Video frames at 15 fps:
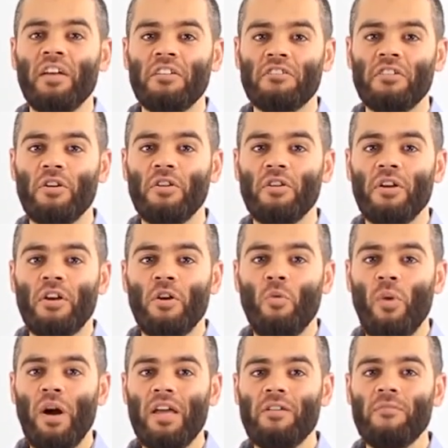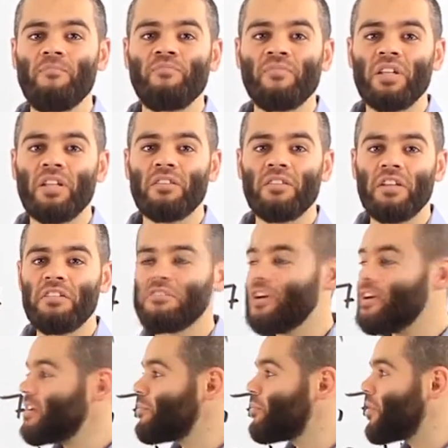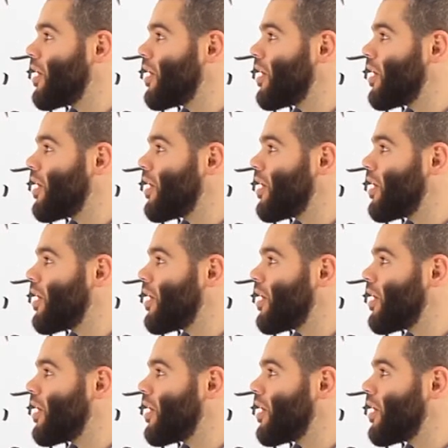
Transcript: So 1 is not